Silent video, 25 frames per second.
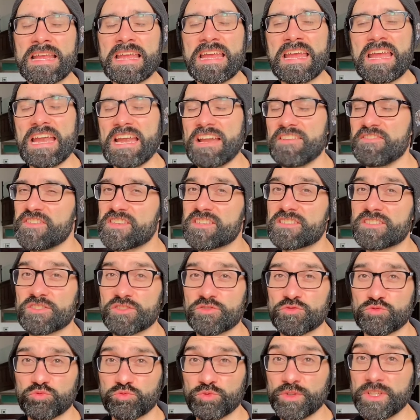And this is
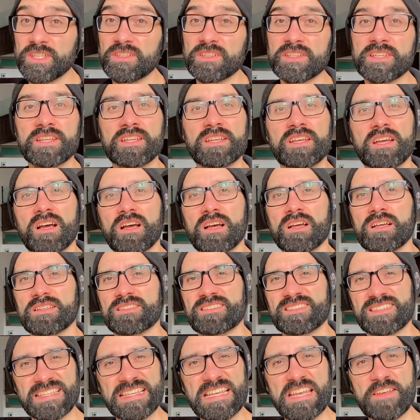really
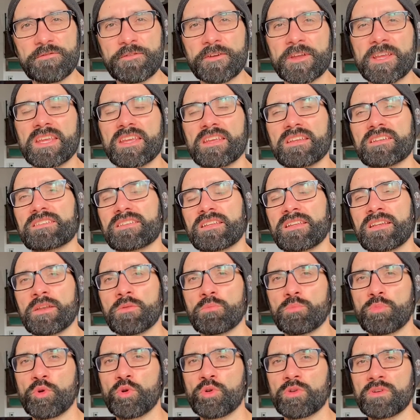significant and
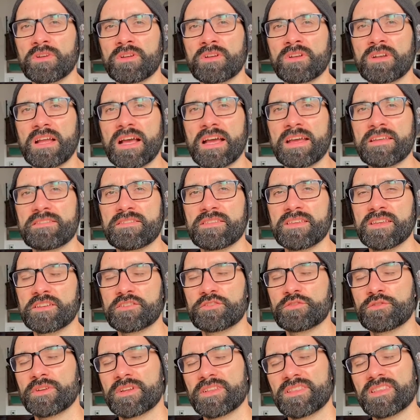important, I think,
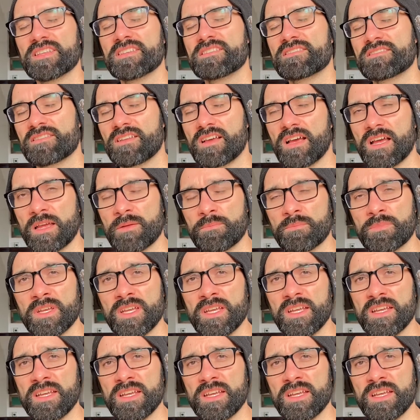during this time,